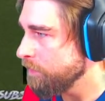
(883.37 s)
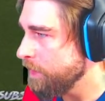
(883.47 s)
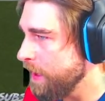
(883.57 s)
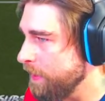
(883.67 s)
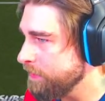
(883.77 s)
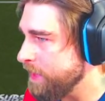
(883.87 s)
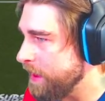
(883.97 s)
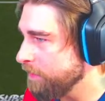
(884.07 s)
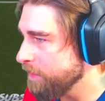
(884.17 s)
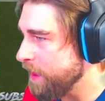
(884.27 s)
Yeah, I like
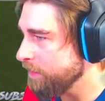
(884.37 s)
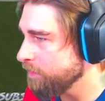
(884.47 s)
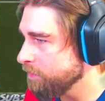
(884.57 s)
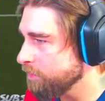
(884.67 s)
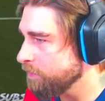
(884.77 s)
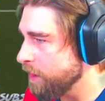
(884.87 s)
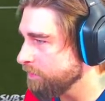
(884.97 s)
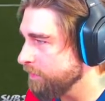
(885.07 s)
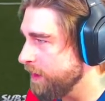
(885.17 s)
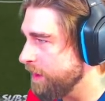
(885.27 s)
that. Look at that. Little
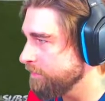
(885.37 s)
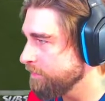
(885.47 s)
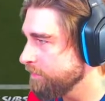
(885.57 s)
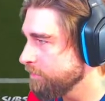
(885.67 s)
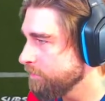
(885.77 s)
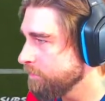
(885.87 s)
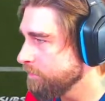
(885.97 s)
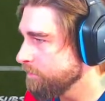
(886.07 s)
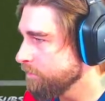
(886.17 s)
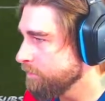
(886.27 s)
cross lance.
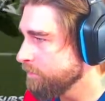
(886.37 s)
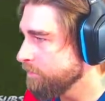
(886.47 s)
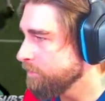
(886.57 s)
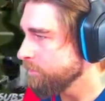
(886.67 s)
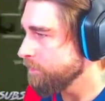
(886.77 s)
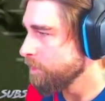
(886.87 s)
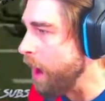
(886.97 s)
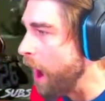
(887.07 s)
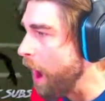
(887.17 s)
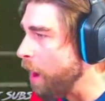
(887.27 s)

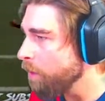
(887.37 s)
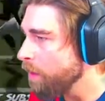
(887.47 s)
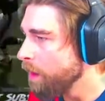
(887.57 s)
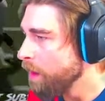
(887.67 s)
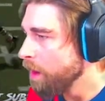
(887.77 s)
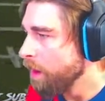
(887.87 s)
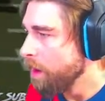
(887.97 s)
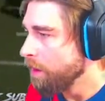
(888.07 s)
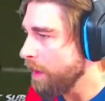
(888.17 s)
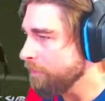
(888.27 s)
No!
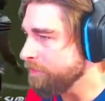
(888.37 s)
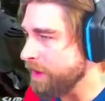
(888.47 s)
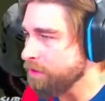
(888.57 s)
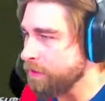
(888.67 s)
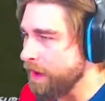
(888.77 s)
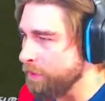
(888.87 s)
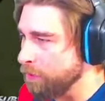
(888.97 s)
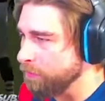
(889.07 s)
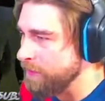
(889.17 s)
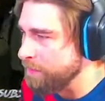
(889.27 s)
That was an
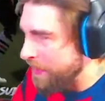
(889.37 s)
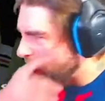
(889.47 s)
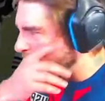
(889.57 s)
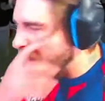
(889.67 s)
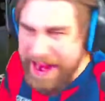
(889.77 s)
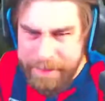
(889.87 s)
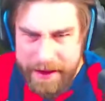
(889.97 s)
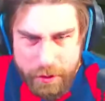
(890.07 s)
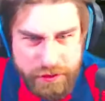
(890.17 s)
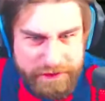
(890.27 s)
incredible read by the
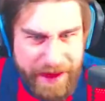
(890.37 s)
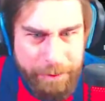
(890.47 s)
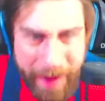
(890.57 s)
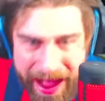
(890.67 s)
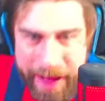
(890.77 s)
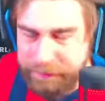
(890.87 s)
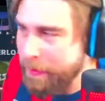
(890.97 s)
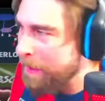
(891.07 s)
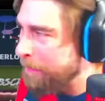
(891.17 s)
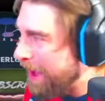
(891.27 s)
lineman who just got popped
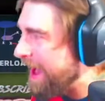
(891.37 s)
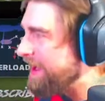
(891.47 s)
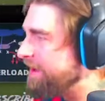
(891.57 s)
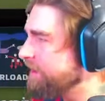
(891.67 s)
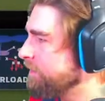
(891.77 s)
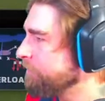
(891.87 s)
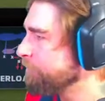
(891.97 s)
by mine.